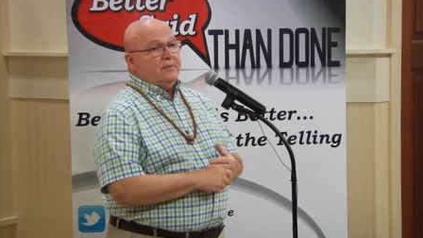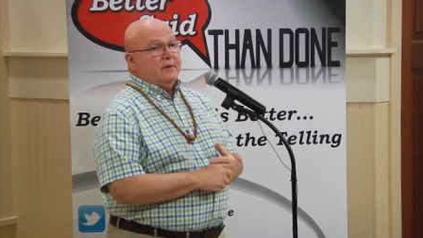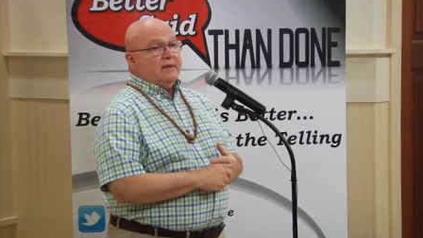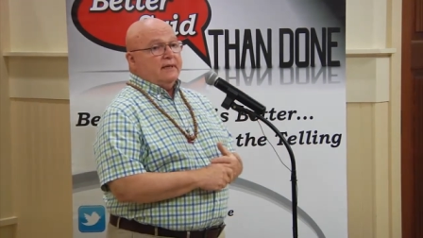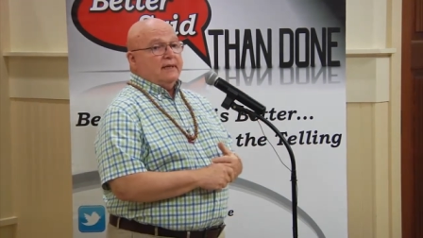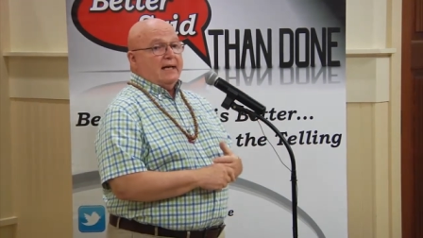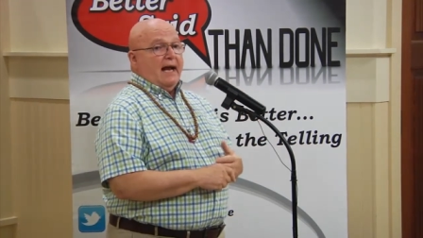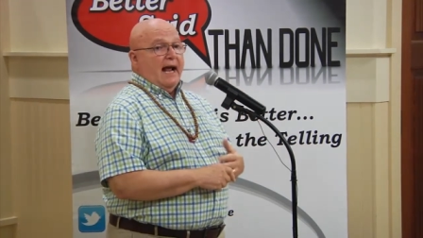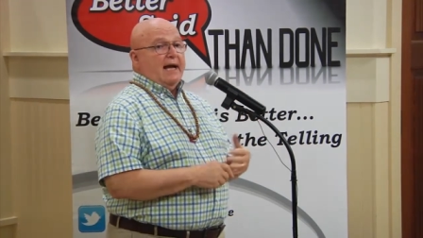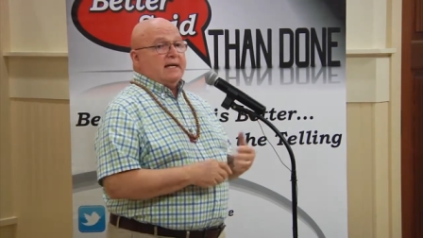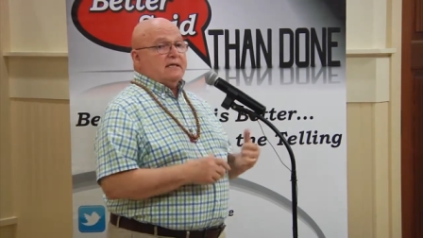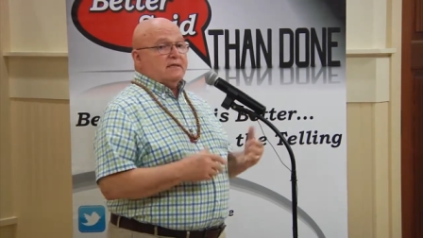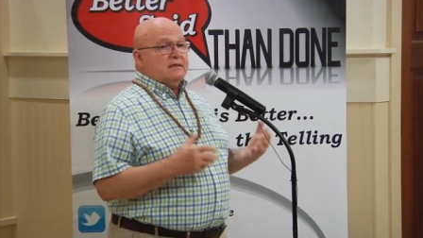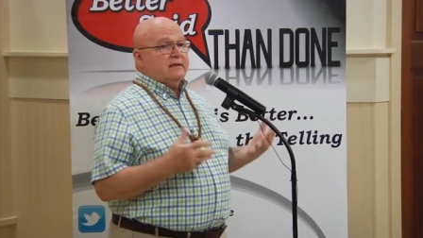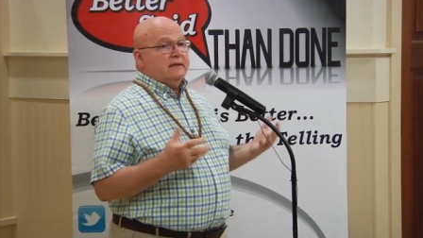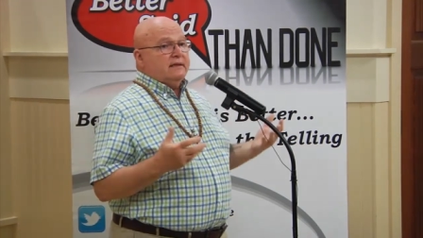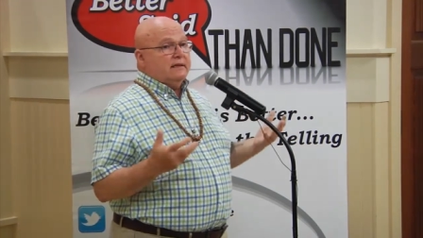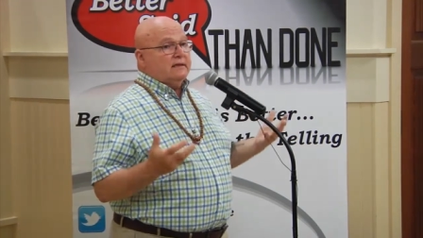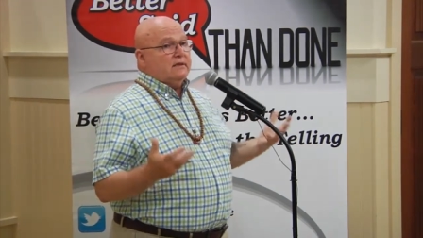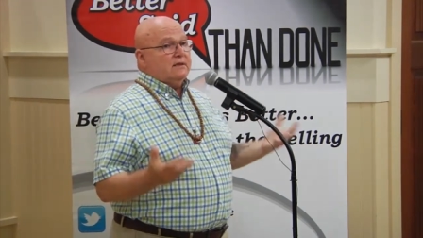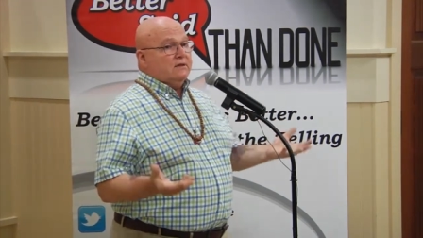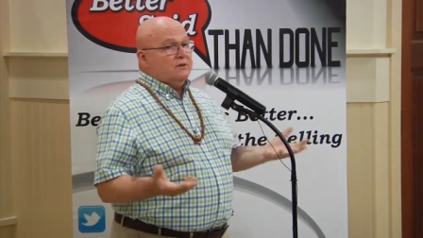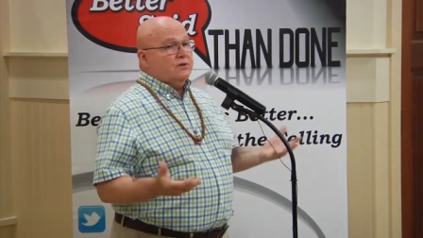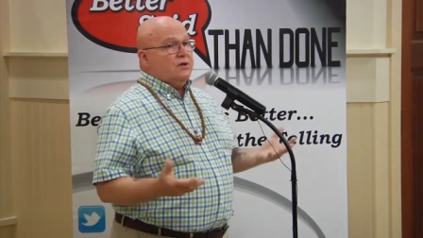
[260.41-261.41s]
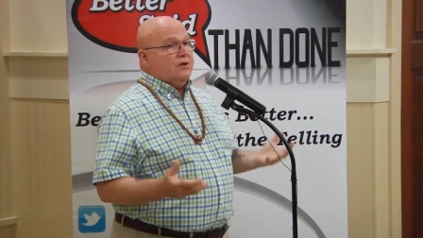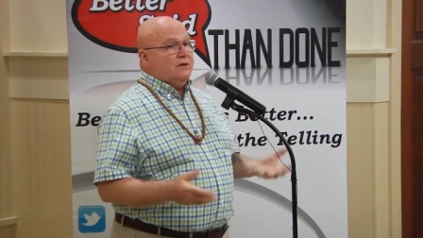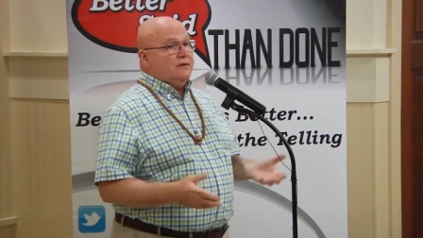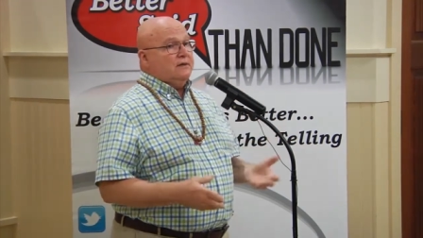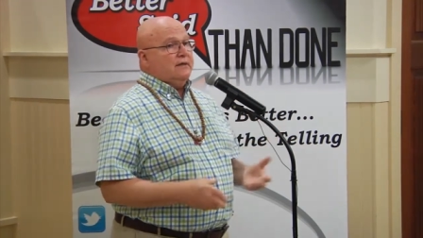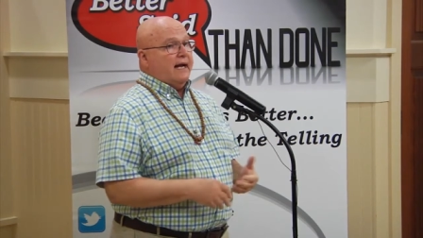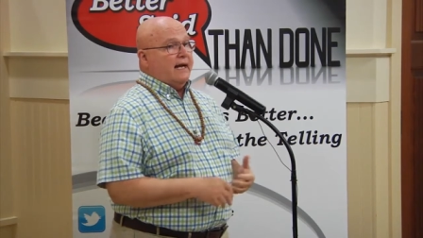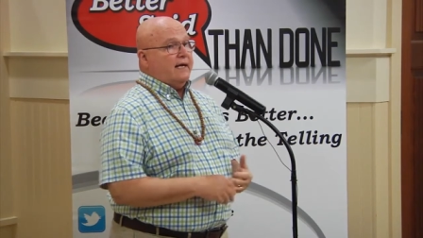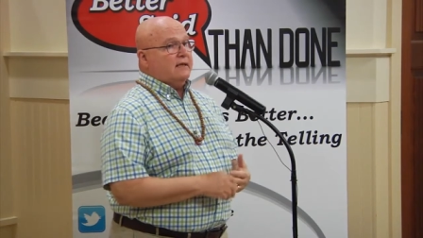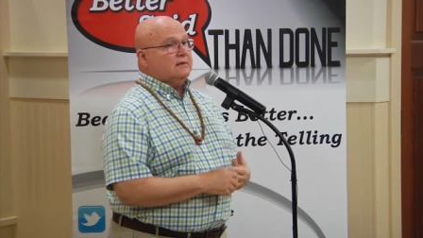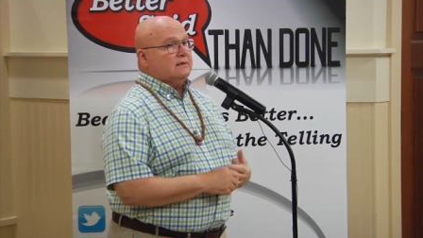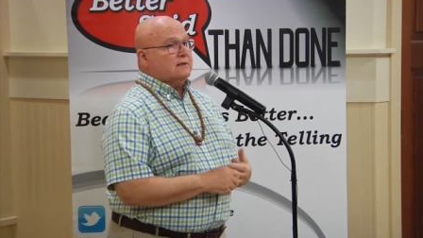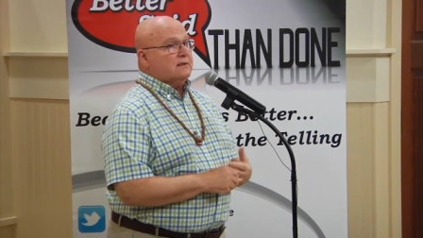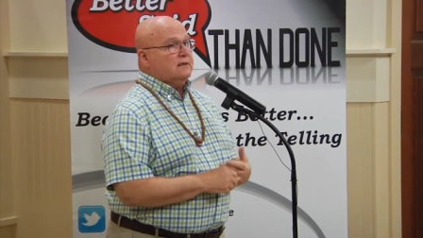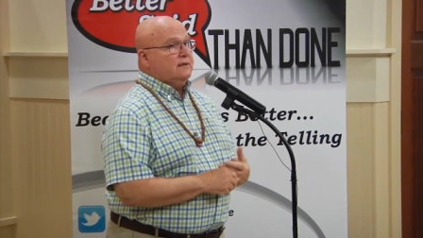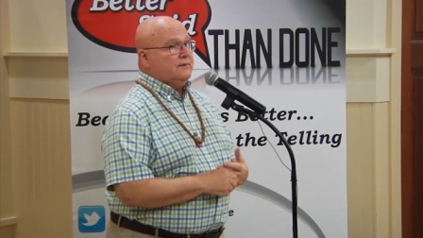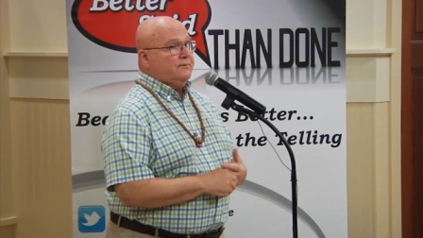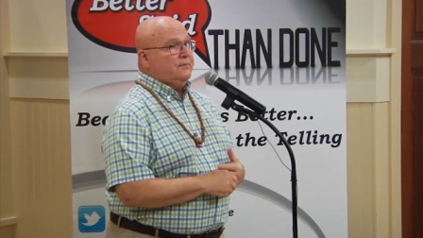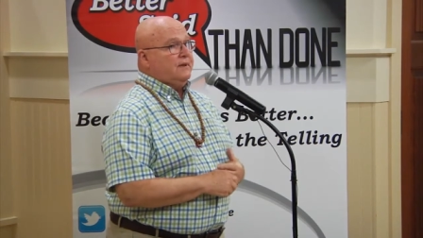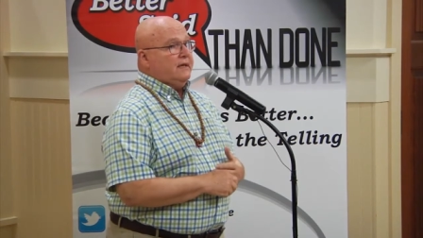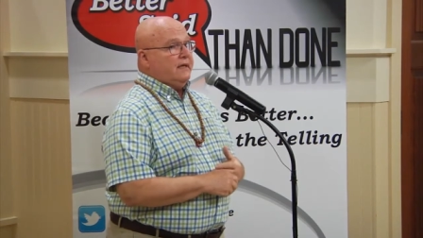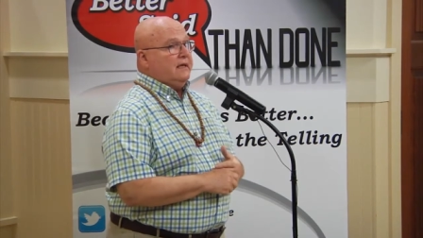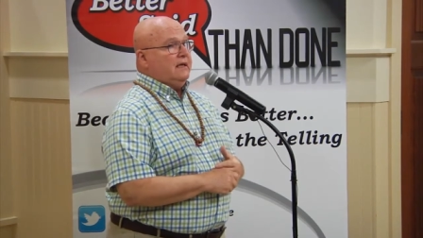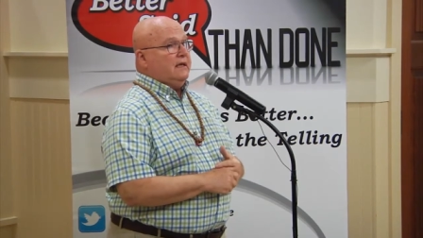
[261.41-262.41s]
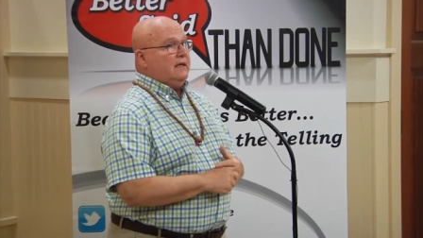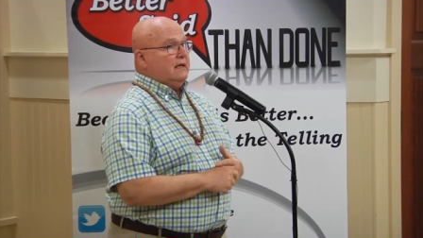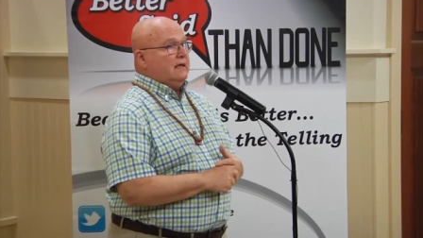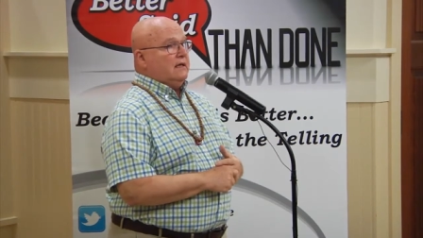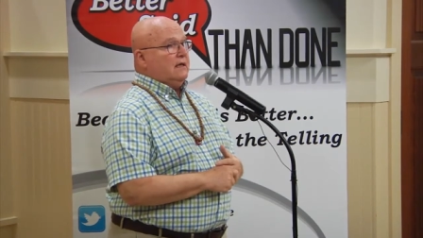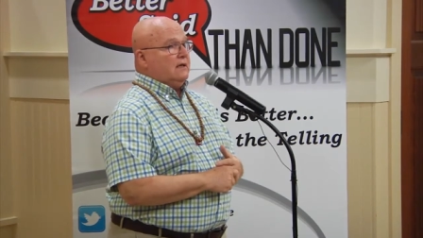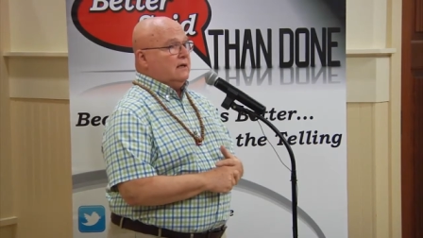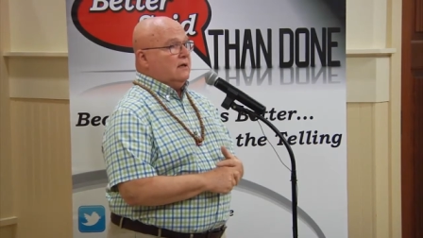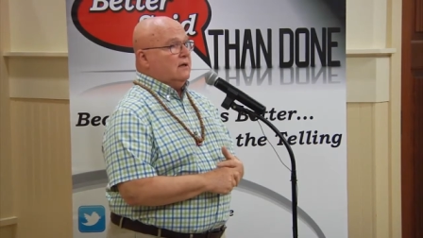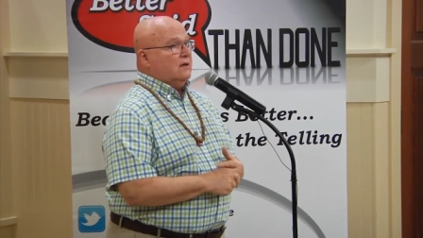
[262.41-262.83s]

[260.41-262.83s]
but it actually turned out to be